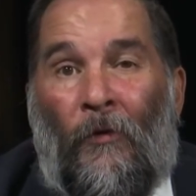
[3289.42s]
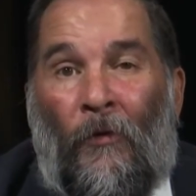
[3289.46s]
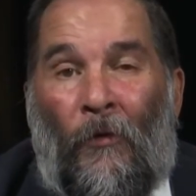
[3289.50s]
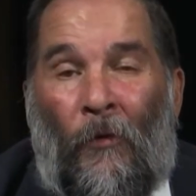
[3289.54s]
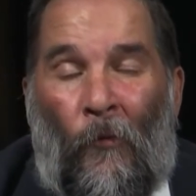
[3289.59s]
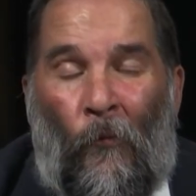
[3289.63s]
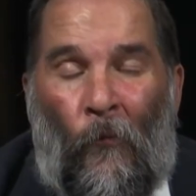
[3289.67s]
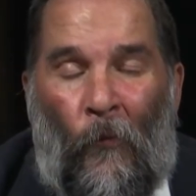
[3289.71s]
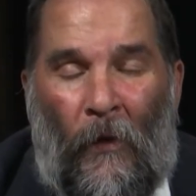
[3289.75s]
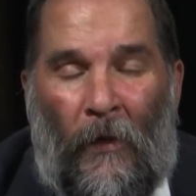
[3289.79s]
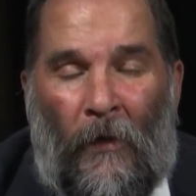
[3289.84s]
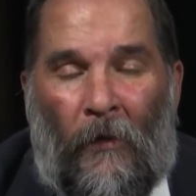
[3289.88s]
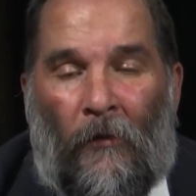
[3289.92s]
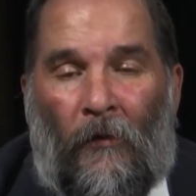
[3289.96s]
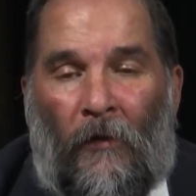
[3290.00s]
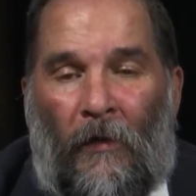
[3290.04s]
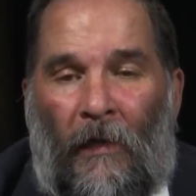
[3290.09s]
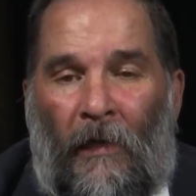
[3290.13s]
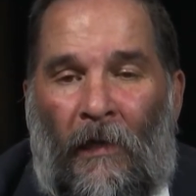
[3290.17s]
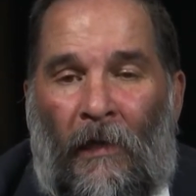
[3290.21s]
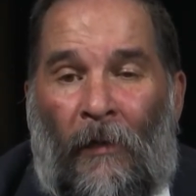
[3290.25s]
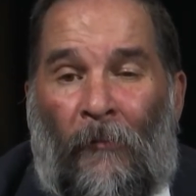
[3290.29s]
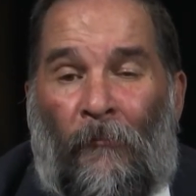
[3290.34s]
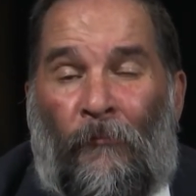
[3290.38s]
we are
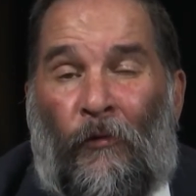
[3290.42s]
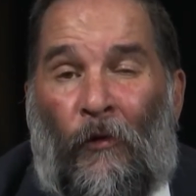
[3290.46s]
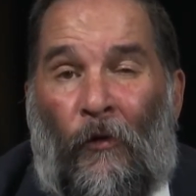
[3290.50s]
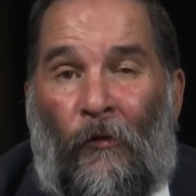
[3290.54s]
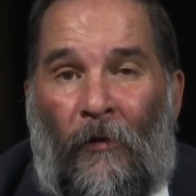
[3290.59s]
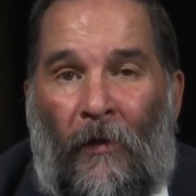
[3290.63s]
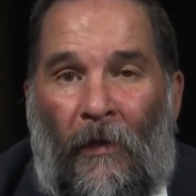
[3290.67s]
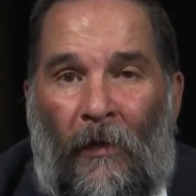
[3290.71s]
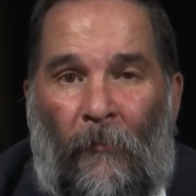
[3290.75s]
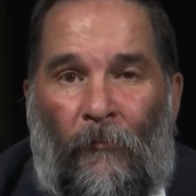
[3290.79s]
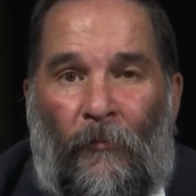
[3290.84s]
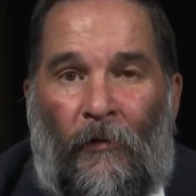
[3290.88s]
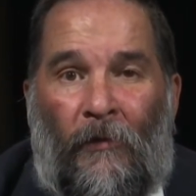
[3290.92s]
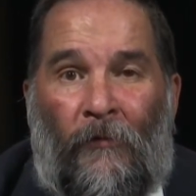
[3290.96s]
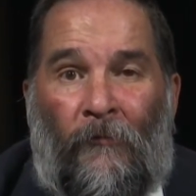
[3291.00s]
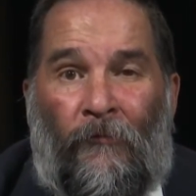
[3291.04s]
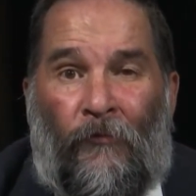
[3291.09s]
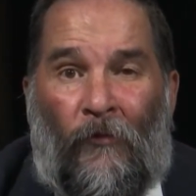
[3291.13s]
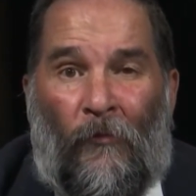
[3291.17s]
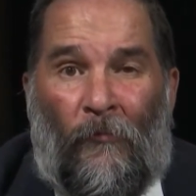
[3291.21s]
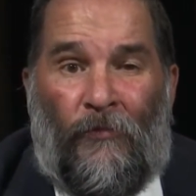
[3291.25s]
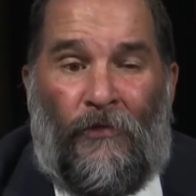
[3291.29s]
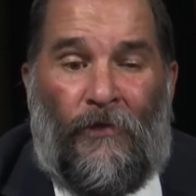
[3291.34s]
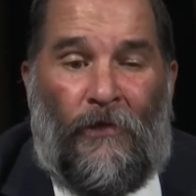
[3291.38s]
again prohibited
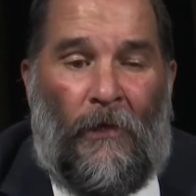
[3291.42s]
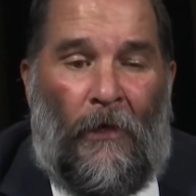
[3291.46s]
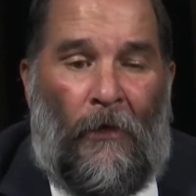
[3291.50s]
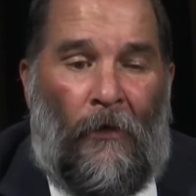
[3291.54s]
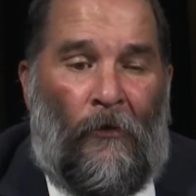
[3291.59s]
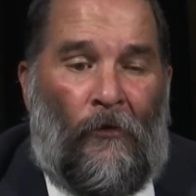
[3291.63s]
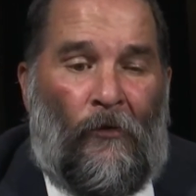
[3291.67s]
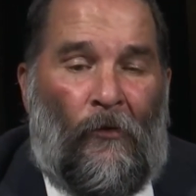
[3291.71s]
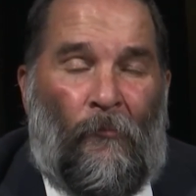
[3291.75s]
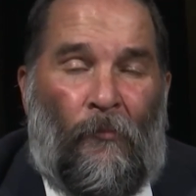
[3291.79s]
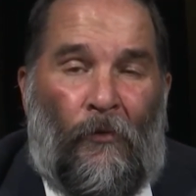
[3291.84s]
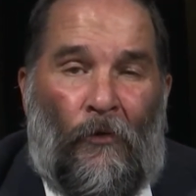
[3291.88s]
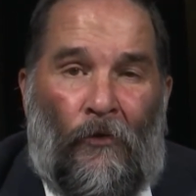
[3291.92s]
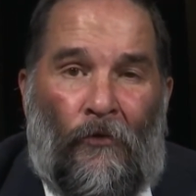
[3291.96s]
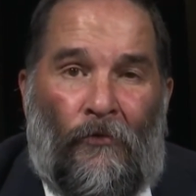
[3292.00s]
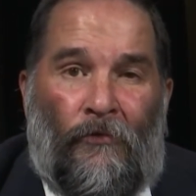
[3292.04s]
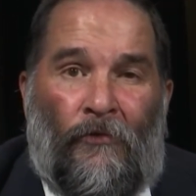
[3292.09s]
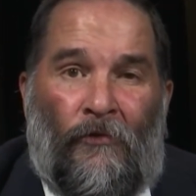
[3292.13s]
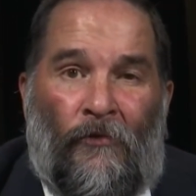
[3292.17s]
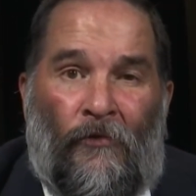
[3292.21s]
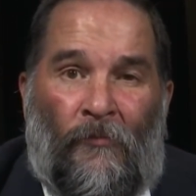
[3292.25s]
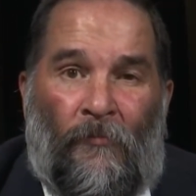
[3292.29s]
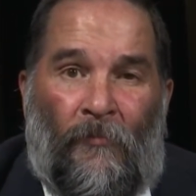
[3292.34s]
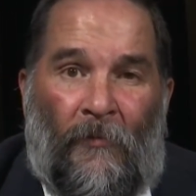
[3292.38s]
from sharing a
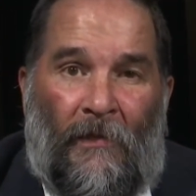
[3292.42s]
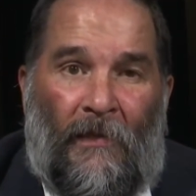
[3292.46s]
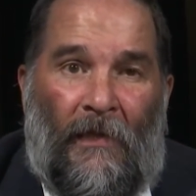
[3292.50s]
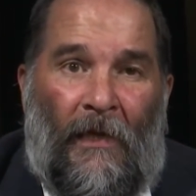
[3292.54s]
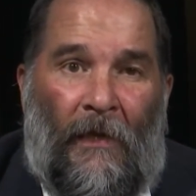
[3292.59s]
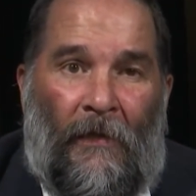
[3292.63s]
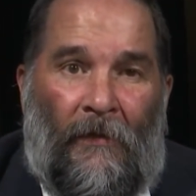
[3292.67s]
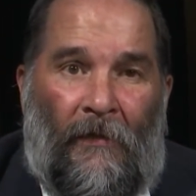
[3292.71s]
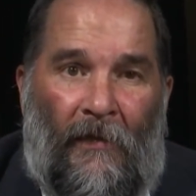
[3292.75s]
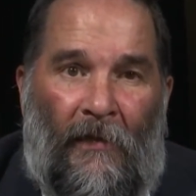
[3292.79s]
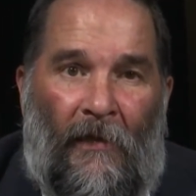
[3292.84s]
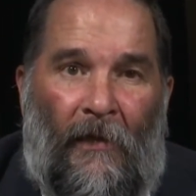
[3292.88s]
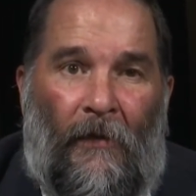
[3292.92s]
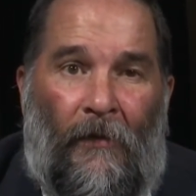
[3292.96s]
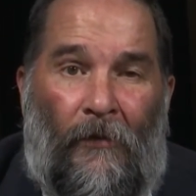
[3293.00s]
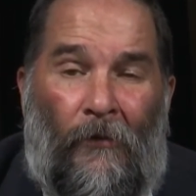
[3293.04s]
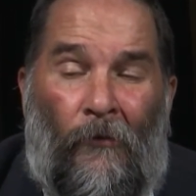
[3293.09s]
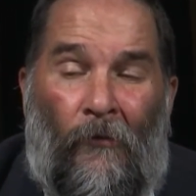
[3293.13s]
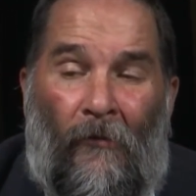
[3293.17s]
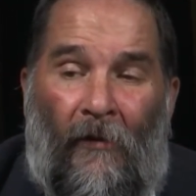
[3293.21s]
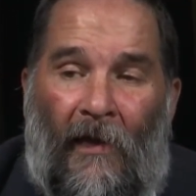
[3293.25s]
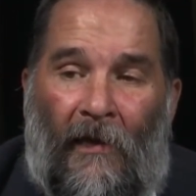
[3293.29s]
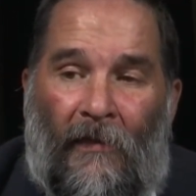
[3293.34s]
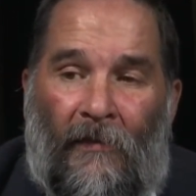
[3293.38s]
person's protected
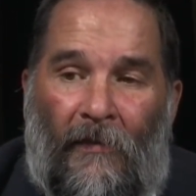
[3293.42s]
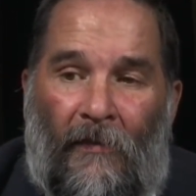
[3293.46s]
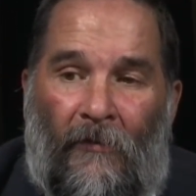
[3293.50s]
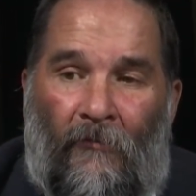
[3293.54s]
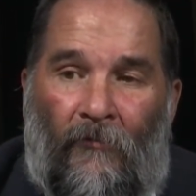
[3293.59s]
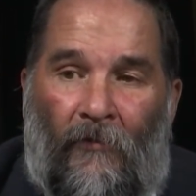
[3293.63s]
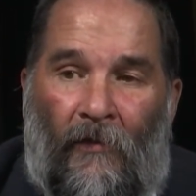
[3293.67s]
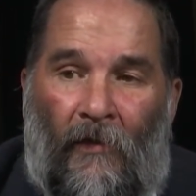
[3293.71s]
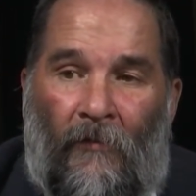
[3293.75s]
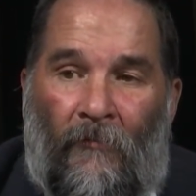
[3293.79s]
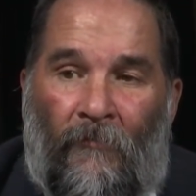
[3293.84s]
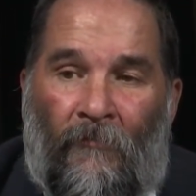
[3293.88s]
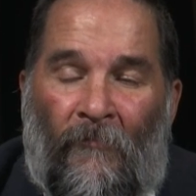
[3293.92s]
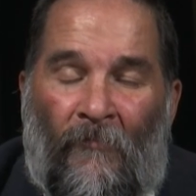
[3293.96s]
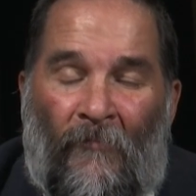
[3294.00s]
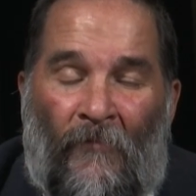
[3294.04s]
EEO activity.